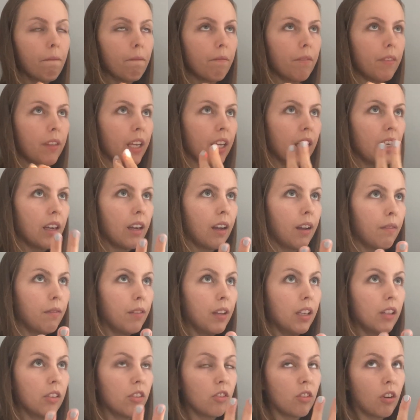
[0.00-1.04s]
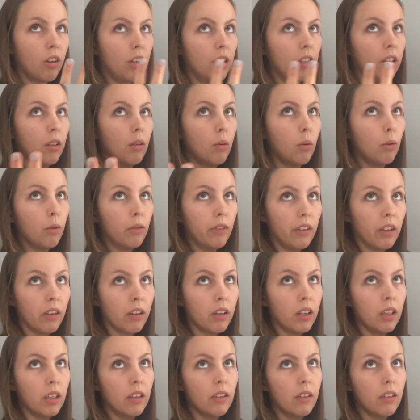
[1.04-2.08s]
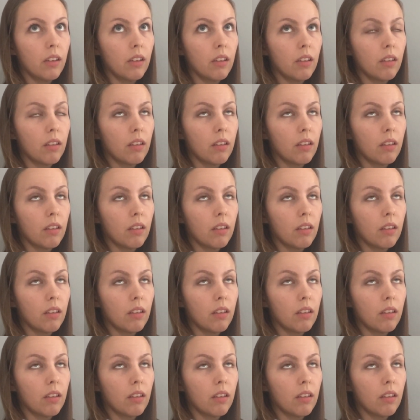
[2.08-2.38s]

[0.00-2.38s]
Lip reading: that I've like started the whole series,